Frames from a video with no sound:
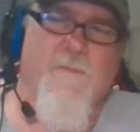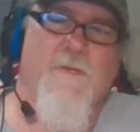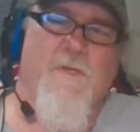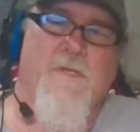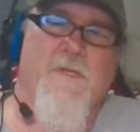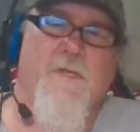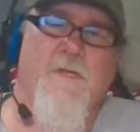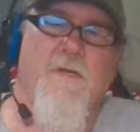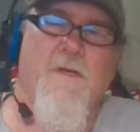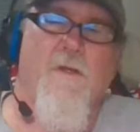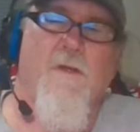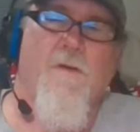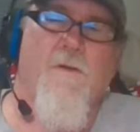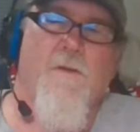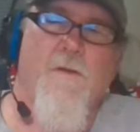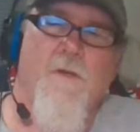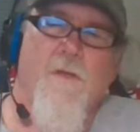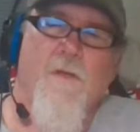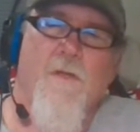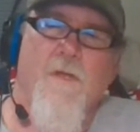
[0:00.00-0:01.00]
You know,
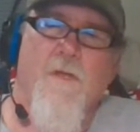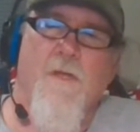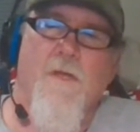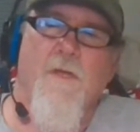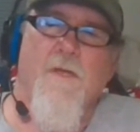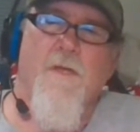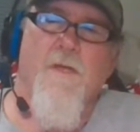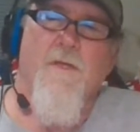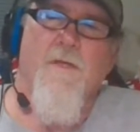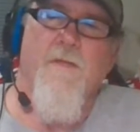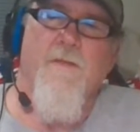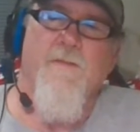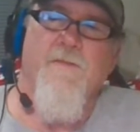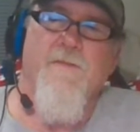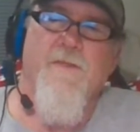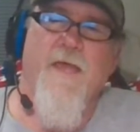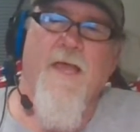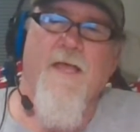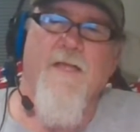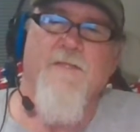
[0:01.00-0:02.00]

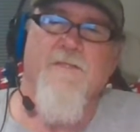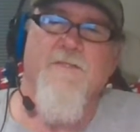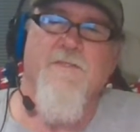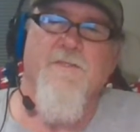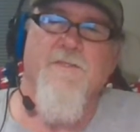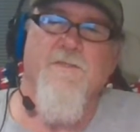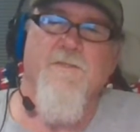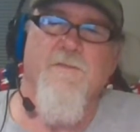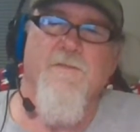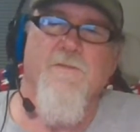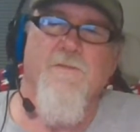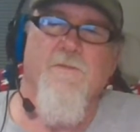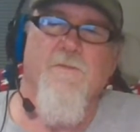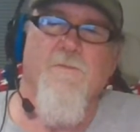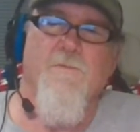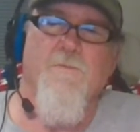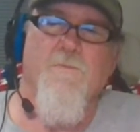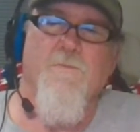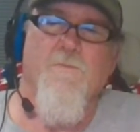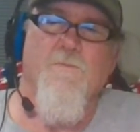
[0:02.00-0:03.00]
that's
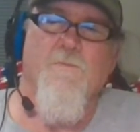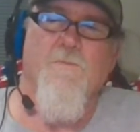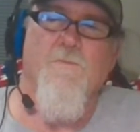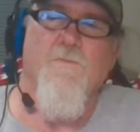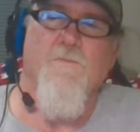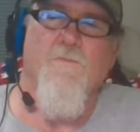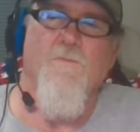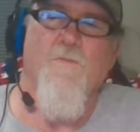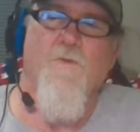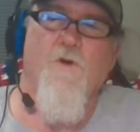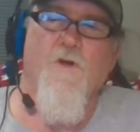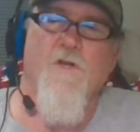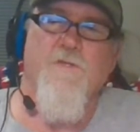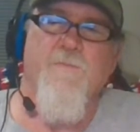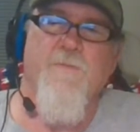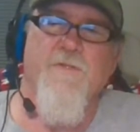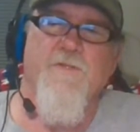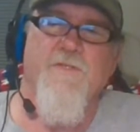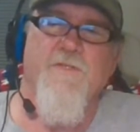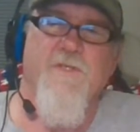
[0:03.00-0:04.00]
more
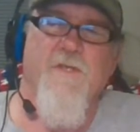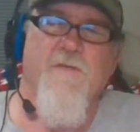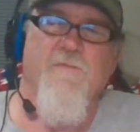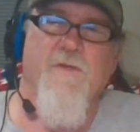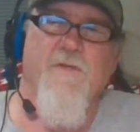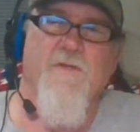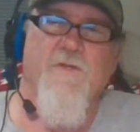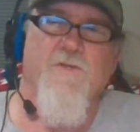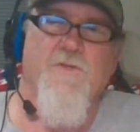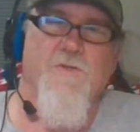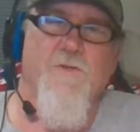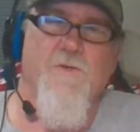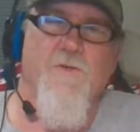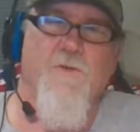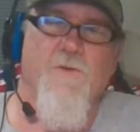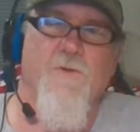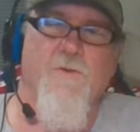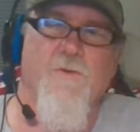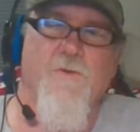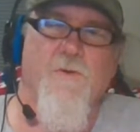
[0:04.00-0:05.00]
specific
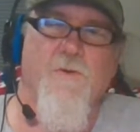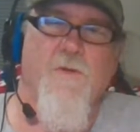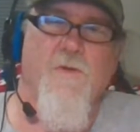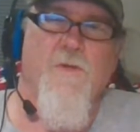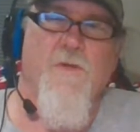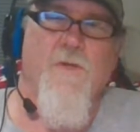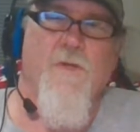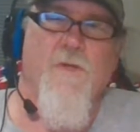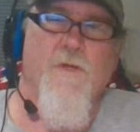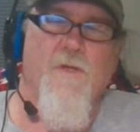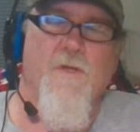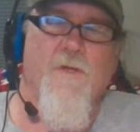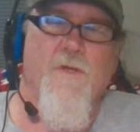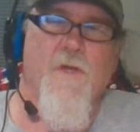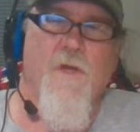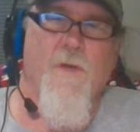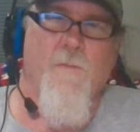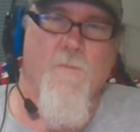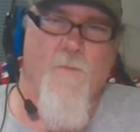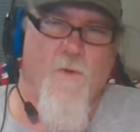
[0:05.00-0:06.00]
to
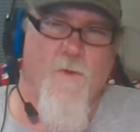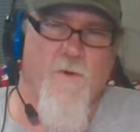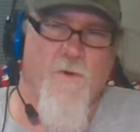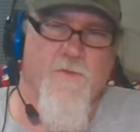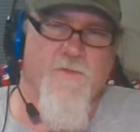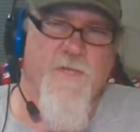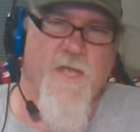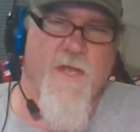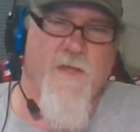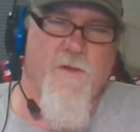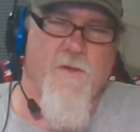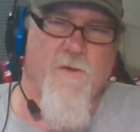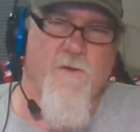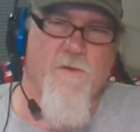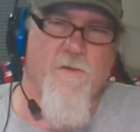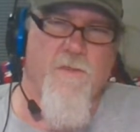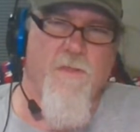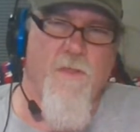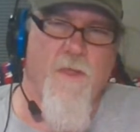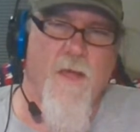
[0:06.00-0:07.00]
a motorcycle
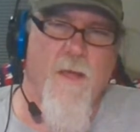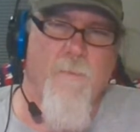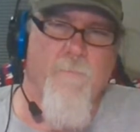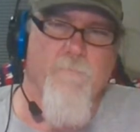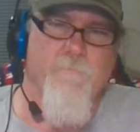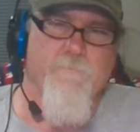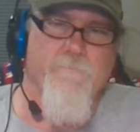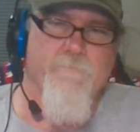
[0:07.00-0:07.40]
club.